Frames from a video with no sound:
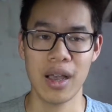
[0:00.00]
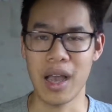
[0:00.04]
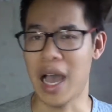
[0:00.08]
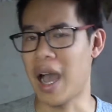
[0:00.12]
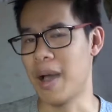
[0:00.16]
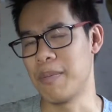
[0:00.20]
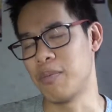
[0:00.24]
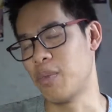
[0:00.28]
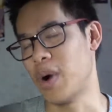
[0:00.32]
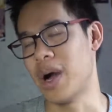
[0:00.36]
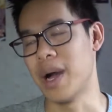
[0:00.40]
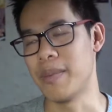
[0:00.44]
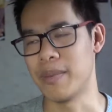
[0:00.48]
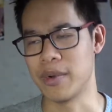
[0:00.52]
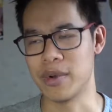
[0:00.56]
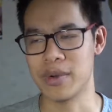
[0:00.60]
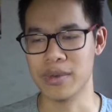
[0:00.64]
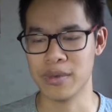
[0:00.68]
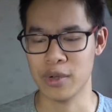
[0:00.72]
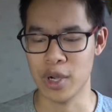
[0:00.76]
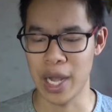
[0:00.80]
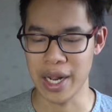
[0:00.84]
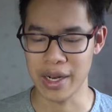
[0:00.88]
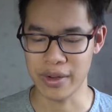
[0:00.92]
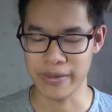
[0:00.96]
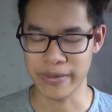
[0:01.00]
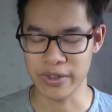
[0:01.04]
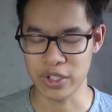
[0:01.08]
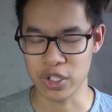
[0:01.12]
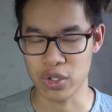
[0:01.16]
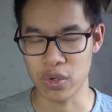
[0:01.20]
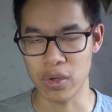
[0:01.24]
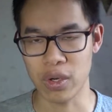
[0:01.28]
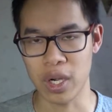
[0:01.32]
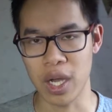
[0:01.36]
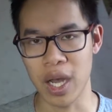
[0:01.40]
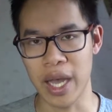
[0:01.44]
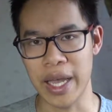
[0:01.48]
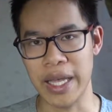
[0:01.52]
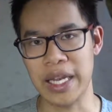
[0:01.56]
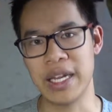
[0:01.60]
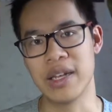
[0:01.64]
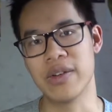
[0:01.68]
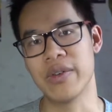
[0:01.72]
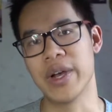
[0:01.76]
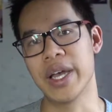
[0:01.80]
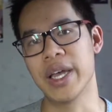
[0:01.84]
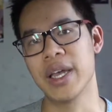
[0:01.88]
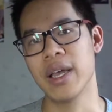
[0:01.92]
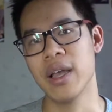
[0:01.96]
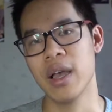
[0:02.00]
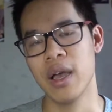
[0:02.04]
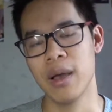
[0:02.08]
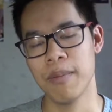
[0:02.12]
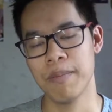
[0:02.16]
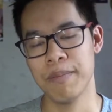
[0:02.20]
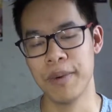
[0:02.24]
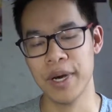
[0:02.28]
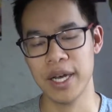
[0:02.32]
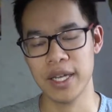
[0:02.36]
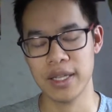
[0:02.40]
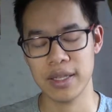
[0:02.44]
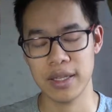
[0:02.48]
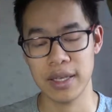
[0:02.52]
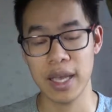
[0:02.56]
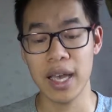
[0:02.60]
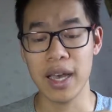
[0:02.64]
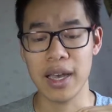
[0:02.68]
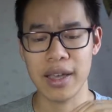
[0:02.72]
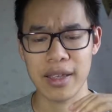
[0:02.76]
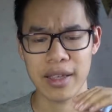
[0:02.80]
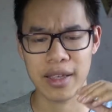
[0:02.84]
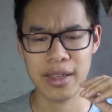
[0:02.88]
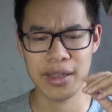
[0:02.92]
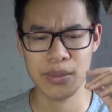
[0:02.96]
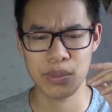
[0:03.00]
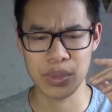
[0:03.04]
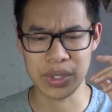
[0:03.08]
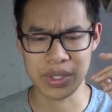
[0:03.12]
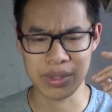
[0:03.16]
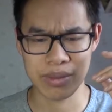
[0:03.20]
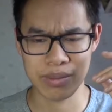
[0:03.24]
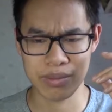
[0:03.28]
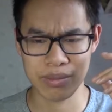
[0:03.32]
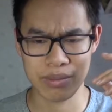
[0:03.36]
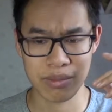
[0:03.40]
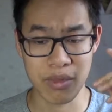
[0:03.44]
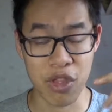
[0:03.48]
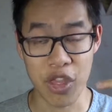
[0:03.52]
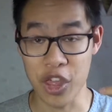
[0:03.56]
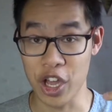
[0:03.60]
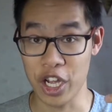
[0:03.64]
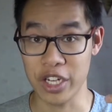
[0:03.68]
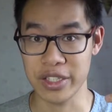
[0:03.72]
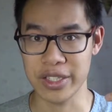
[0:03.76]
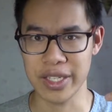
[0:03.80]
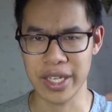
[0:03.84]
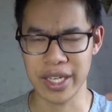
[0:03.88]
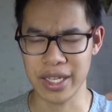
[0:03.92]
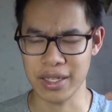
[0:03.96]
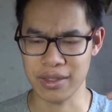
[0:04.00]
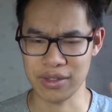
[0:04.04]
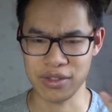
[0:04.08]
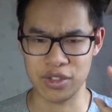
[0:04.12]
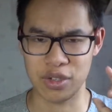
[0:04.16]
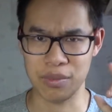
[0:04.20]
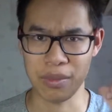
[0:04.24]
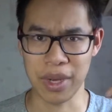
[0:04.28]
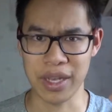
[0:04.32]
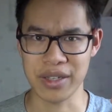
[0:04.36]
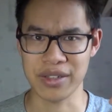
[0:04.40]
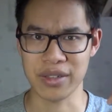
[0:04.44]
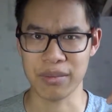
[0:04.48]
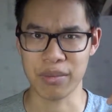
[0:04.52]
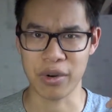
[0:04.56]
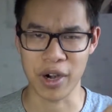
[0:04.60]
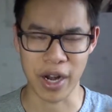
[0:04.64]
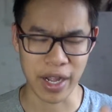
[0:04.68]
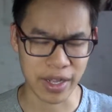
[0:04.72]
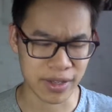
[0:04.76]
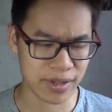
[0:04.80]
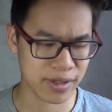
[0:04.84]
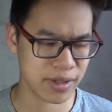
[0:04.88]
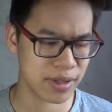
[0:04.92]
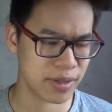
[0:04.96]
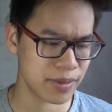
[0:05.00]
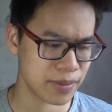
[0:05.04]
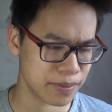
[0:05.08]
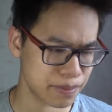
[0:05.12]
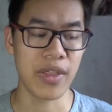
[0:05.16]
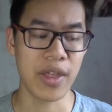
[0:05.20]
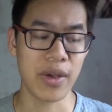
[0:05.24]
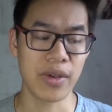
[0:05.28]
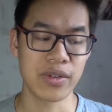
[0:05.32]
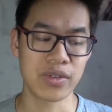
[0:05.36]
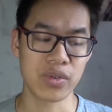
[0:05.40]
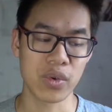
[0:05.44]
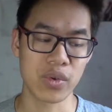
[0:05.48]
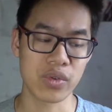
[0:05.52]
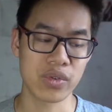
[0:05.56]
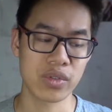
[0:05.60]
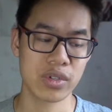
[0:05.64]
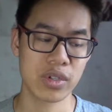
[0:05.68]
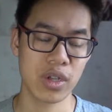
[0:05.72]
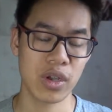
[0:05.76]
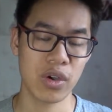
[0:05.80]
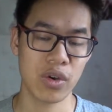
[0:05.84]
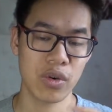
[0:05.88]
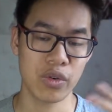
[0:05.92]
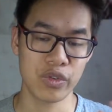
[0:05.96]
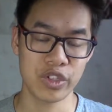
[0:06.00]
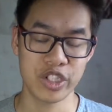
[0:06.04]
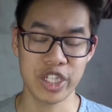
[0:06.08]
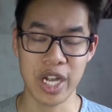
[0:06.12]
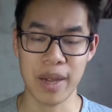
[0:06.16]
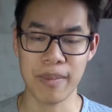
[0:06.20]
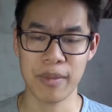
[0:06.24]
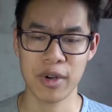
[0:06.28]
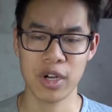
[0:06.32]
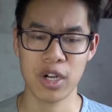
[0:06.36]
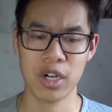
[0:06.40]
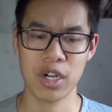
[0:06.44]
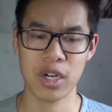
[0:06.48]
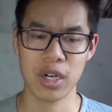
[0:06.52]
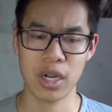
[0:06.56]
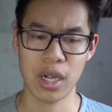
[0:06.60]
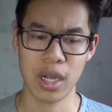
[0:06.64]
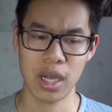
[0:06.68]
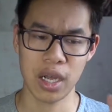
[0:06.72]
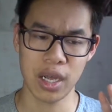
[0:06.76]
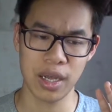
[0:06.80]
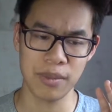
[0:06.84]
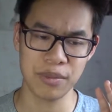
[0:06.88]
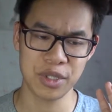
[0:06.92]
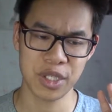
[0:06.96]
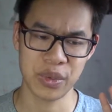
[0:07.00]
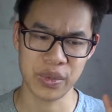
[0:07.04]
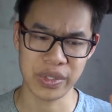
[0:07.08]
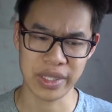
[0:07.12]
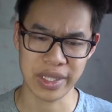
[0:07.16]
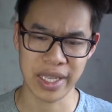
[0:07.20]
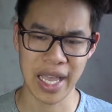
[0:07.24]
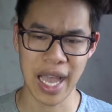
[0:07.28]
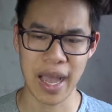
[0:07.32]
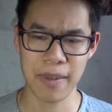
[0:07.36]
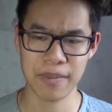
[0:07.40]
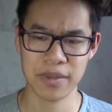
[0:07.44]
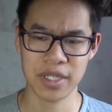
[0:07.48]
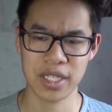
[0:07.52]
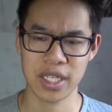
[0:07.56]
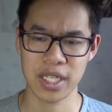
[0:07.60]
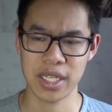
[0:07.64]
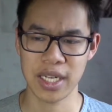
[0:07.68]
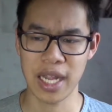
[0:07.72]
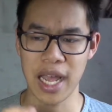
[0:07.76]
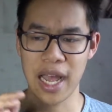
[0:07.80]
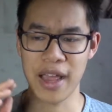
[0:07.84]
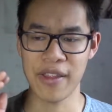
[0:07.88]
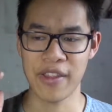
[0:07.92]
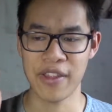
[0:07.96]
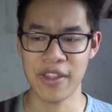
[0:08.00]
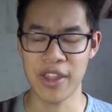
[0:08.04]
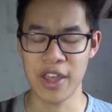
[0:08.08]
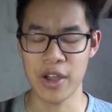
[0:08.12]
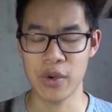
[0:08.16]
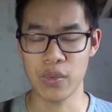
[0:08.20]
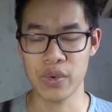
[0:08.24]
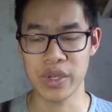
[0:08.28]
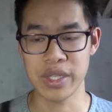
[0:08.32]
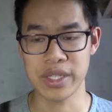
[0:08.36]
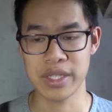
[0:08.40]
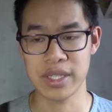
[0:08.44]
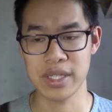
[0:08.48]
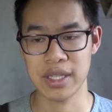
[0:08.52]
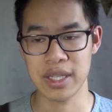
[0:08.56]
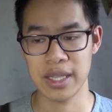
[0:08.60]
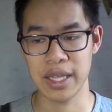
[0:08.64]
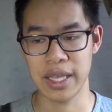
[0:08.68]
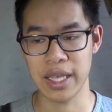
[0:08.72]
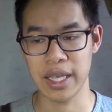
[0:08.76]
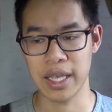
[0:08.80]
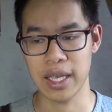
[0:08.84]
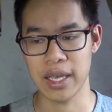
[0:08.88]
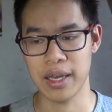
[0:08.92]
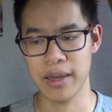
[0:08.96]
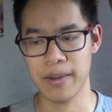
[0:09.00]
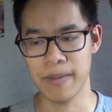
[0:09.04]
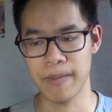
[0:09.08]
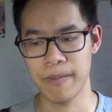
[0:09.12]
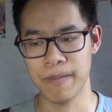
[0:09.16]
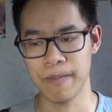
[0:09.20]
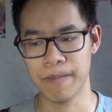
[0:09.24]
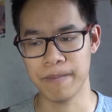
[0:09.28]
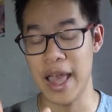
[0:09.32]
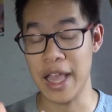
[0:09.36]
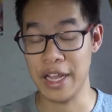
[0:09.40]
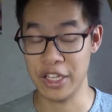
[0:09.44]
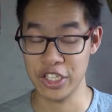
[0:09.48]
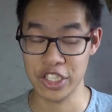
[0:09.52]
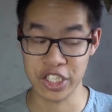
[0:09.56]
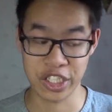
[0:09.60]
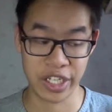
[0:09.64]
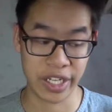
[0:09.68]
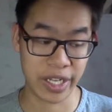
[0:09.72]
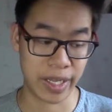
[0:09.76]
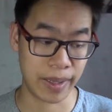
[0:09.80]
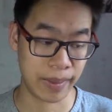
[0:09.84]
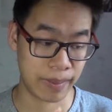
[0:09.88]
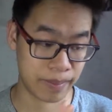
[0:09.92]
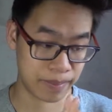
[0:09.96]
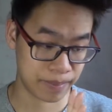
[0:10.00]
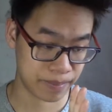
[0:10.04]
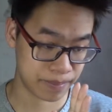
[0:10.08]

Well, I'm kind of a short guy anyway. But yeah, he was 13 to my surprise. There was also Gemma, she was the captain, and there was the engineer,